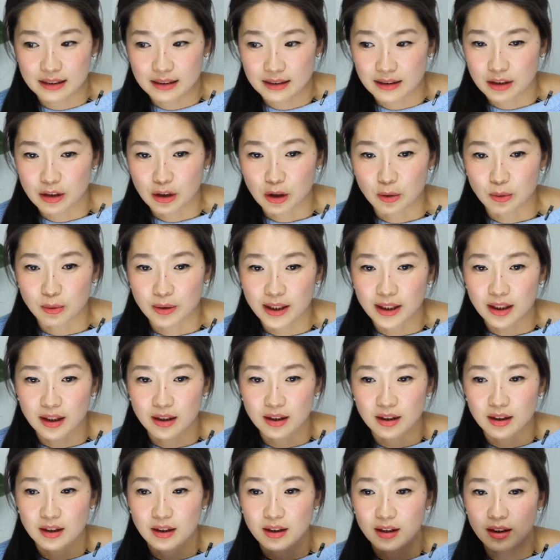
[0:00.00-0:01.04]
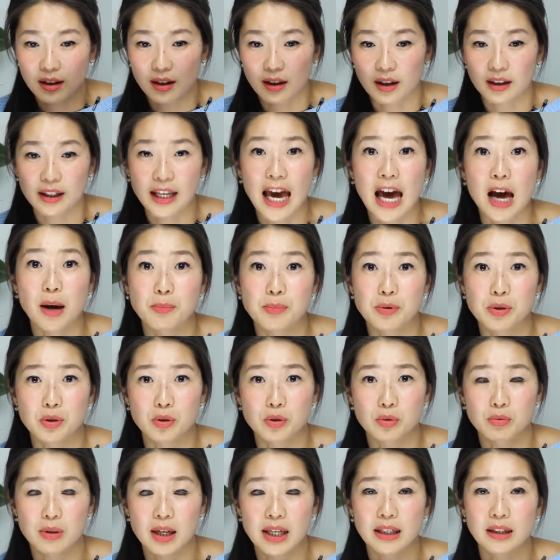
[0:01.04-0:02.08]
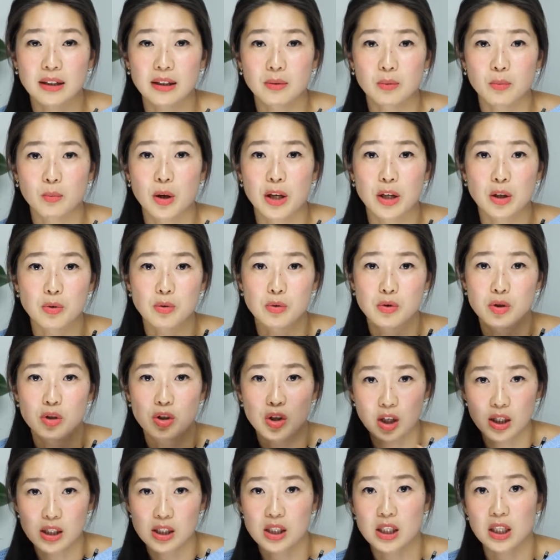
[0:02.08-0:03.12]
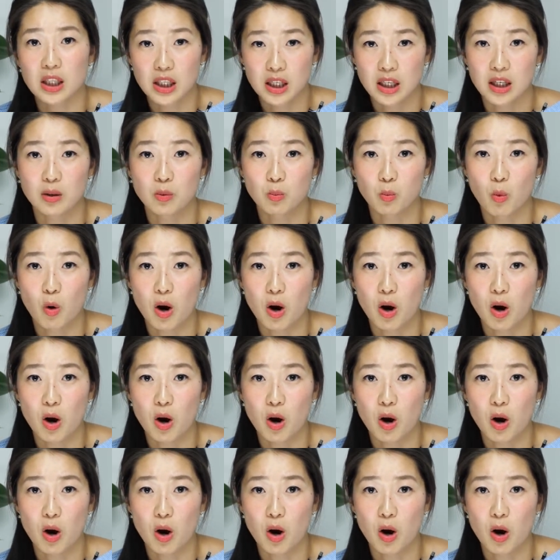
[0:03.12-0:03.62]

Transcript: like a capsule, right, where you just learn